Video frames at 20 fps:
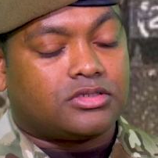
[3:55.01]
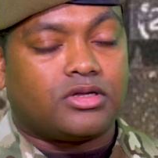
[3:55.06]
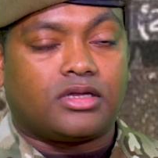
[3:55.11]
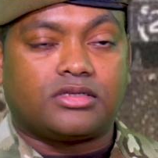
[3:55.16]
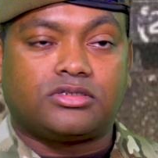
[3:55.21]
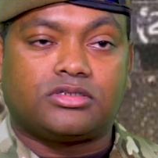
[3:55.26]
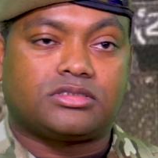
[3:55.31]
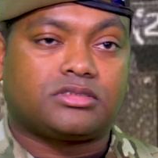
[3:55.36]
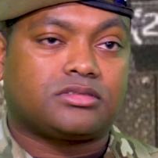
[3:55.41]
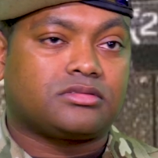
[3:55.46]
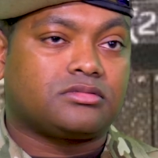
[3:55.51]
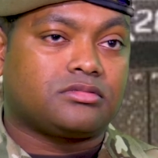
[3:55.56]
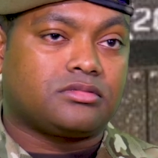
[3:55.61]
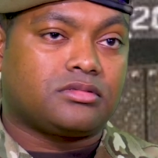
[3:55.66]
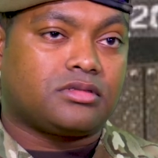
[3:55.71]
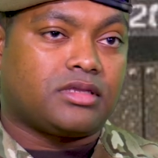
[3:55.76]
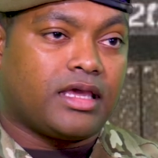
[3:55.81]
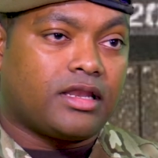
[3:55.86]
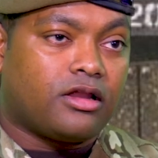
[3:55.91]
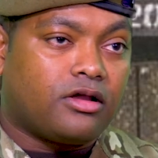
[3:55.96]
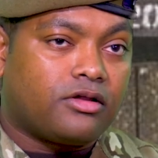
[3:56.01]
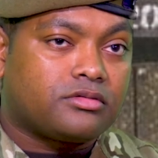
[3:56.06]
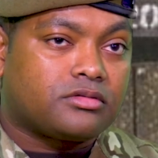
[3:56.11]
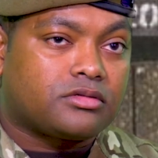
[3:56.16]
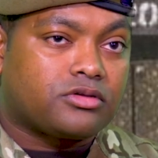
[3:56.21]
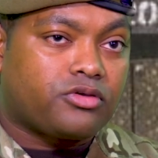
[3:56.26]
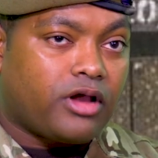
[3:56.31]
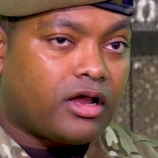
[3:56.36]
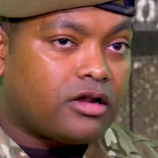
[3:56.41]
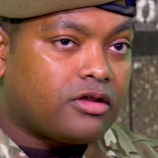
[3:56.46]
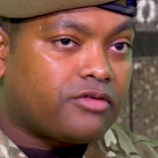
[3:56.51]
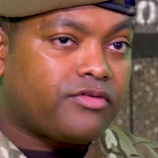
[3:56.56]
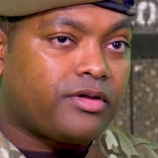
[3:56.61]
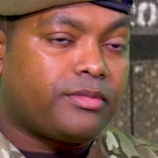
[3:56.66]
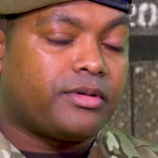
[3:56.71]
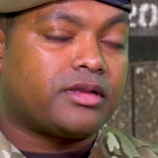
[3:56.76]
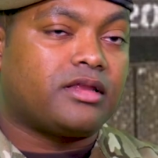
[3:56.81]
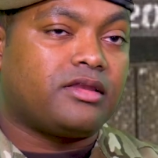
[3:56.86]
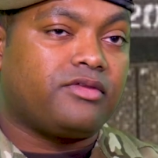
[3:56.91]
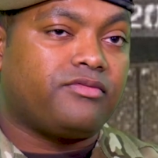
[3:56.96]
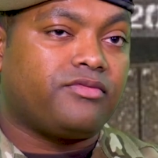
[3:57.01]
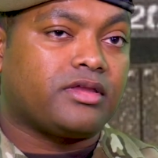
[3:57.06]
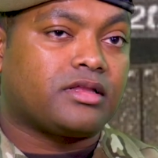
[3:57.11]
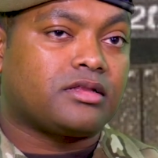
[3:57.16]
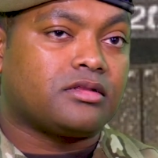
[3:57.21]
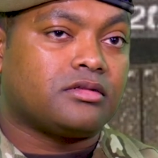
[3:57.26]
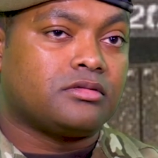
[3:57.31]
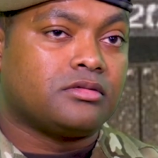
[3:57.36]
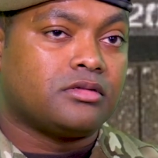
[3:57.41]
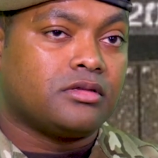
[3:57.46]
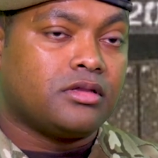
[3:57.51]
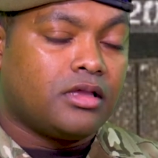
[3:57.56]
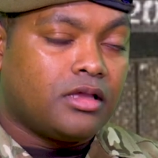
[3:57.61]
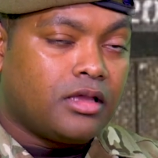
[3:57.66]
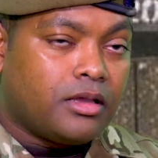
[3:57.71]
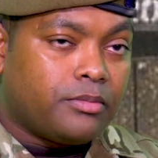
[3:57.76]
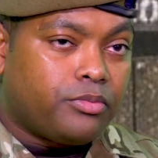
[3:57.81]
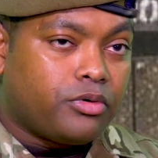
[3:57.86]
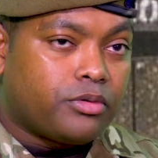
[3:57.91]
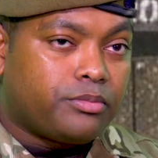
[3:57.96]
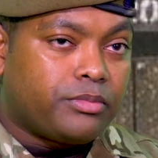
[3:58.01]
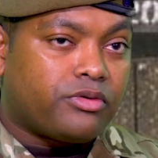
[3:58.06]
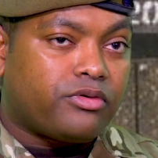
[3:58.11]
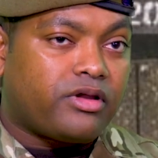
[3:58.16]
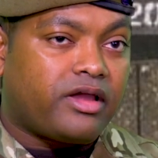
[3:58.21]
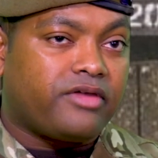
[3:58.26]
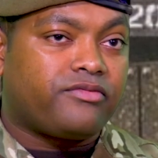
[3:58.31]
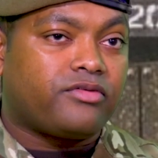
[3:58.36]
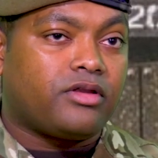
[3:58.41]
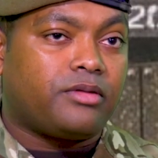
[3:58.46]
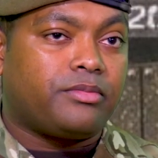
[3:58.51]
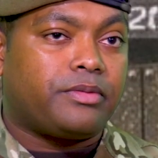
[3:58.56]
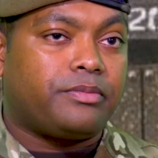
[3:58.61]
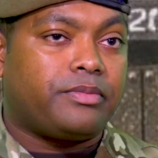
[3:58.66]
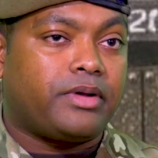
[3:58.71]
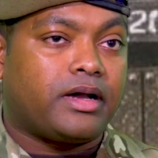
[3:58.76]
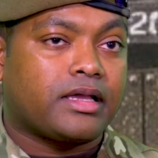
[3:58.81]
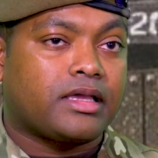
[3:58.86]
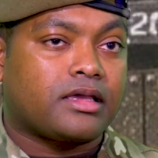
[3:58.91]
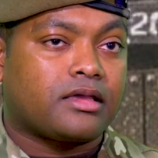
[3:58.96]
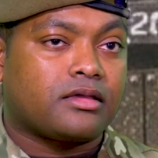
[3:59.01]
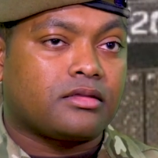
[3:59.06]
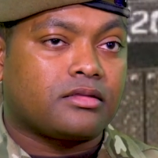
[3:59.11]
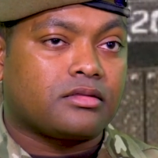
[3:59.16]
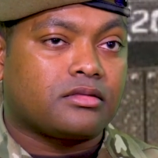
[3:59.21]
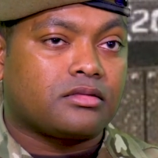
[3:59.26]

So I just get out, crawl out from under the vehicle, put my rifle on my back,